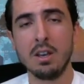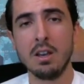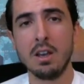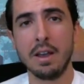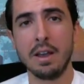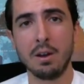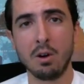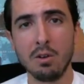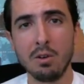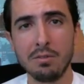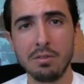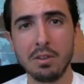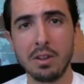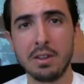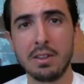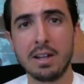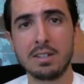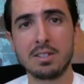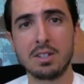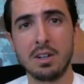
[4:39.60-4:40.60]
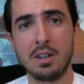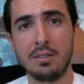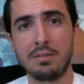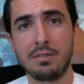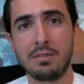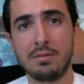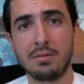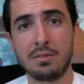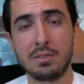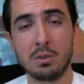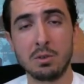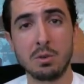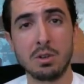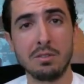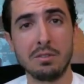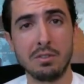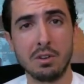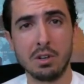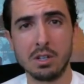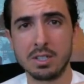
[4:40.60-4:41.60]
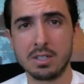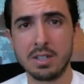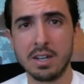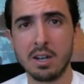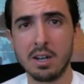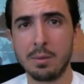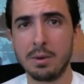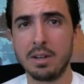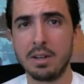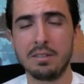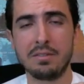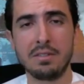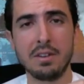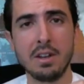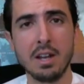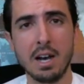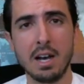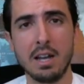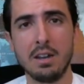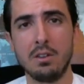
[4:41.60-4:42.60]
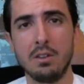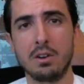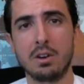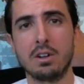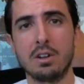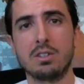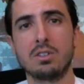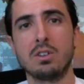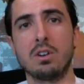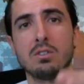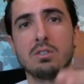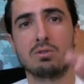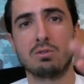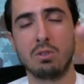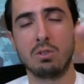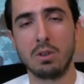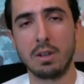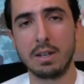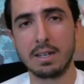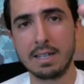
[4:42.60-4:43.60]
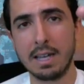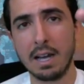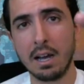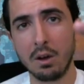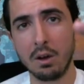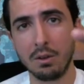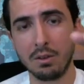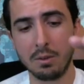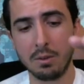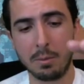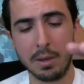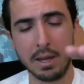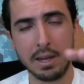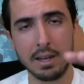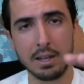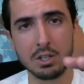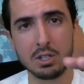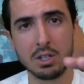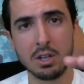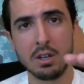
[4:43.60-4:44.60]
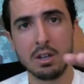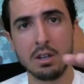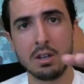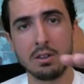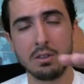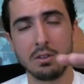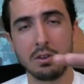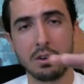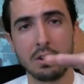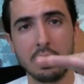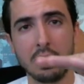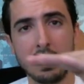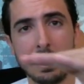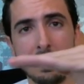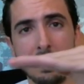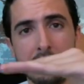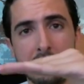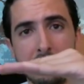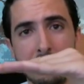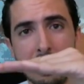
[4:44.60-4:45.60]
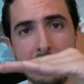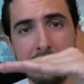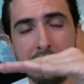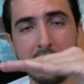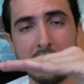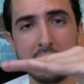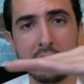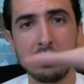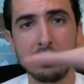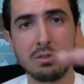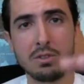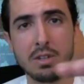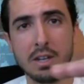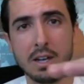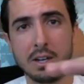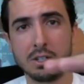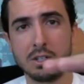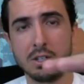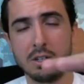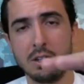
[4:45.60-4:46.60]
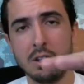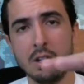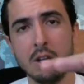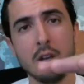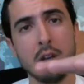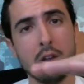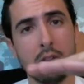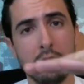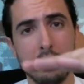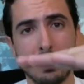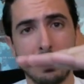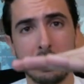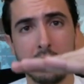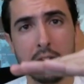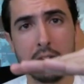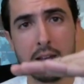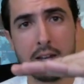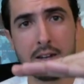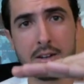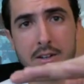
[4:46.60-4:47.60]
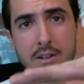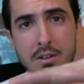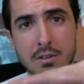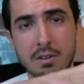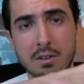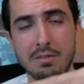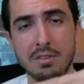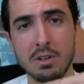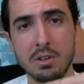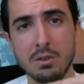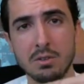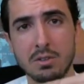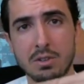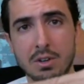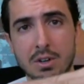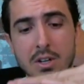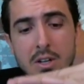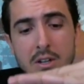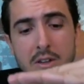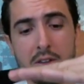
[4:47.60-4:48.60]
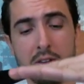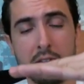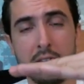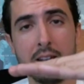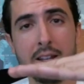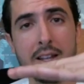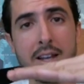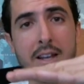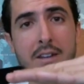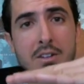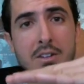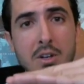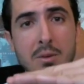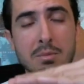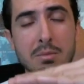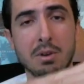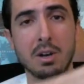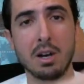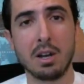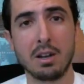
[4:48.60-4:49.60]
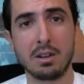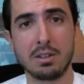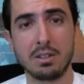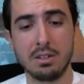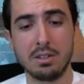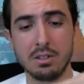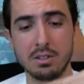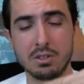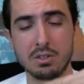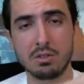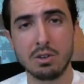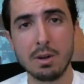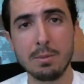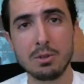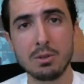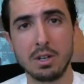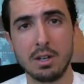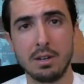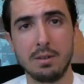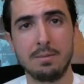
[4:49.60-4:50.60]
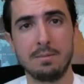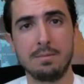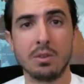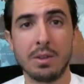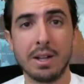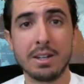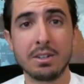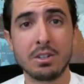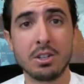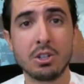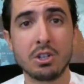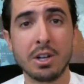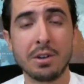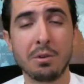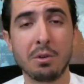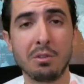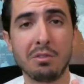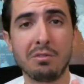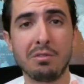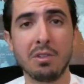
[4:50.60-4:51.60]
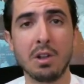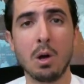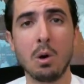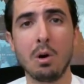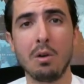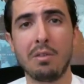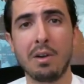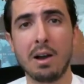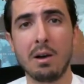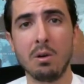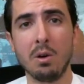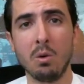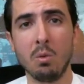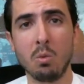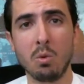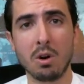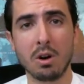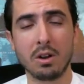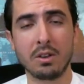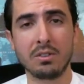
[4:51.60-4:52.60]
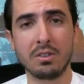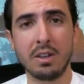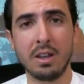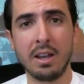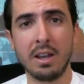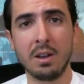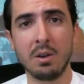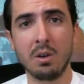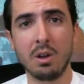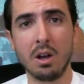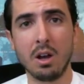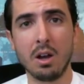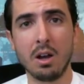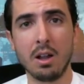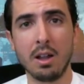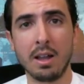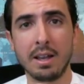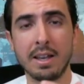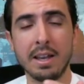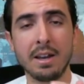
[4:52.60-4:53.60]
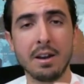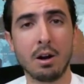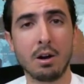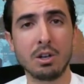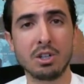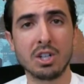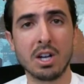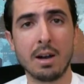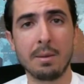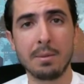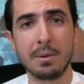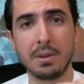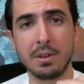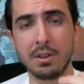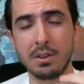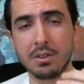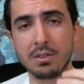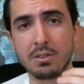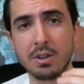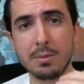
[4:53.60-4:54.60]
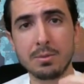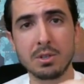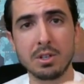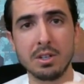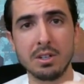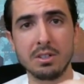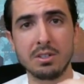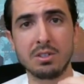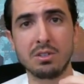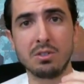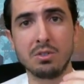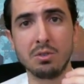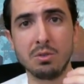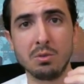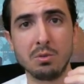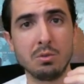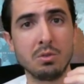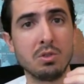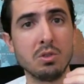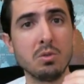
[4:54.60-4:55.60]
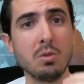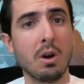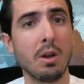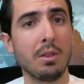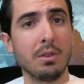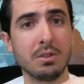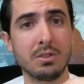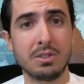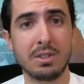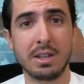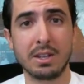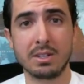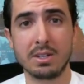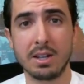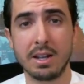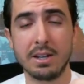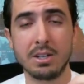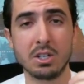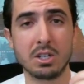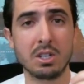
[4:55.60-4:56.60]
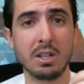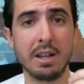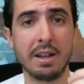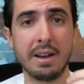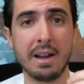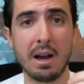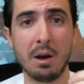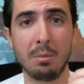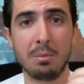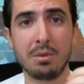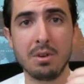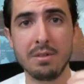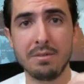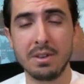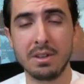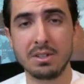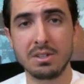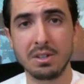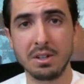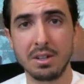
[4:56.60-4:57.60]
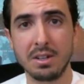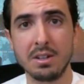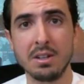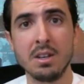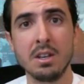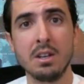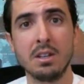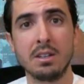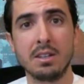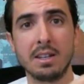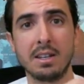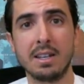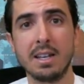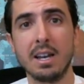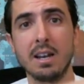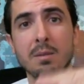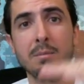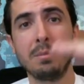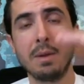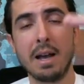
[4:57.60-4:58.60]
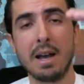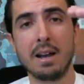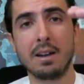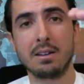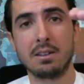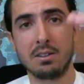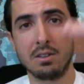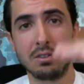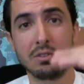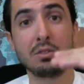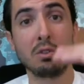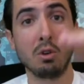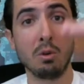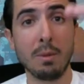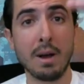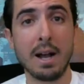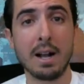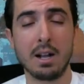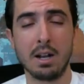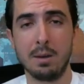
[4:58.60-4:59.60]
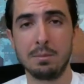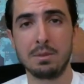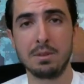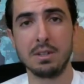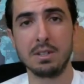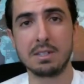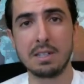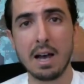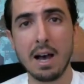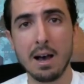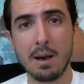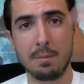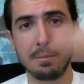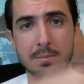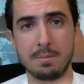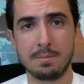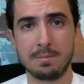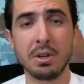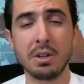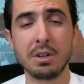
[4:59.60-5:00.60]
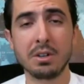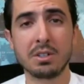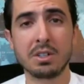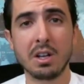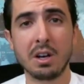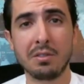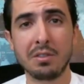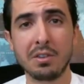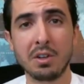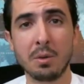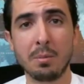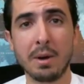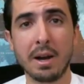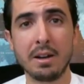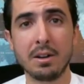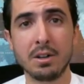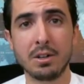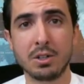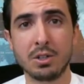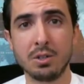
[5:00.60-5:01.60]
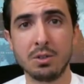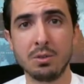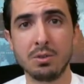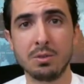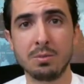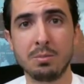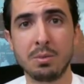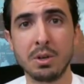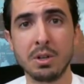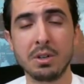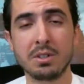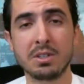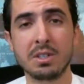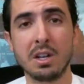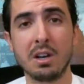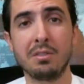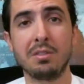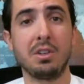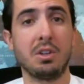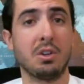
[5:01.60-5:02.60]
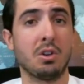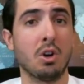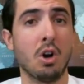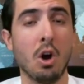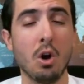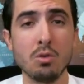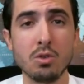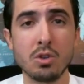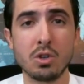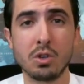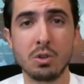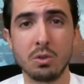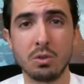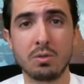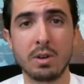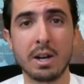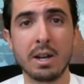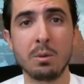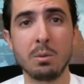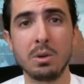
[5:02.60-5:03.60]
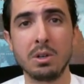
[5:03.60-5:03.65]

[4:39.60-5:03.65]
and hopefully that's enough to convert a sale. But if not, they're going to start scrolling down the page. They're going to land to your FAQ section. They're going to land to reviews. They're going to then land to your product description. That's the general flow of how it works, and again, our job in the description is to do all those things that I just laid out previously to get them back, to scroll back up to the top. Put yourself in your buyer's shoes, put yourself in your own shoes, right? When